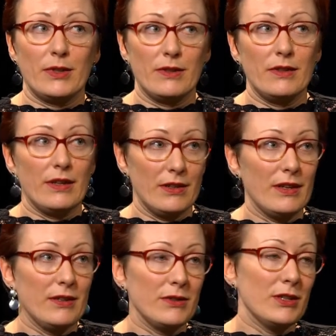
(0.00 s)
And
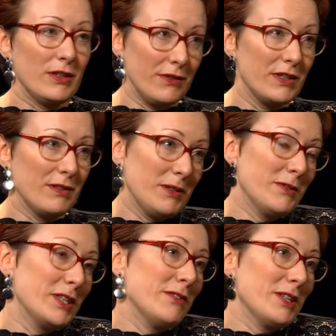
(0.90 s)
even
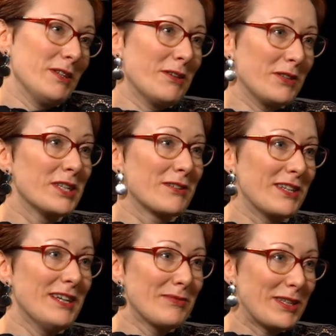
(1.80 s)
if she
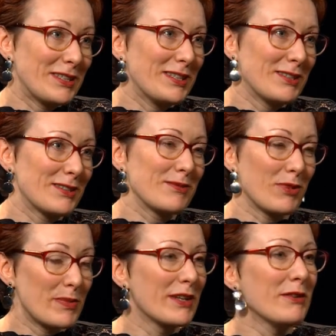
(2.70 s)
tried, she just,
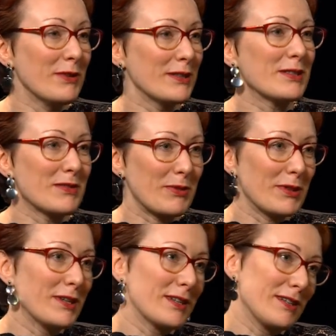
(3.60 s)
for many reasons,
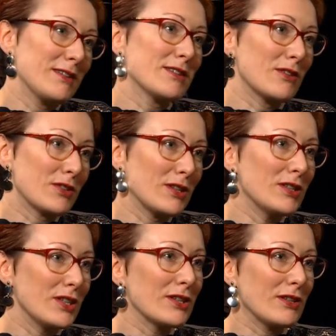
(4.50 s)
political and social,
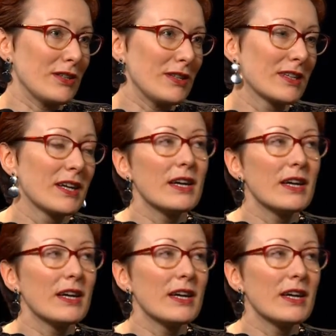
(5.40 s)
she couldn't.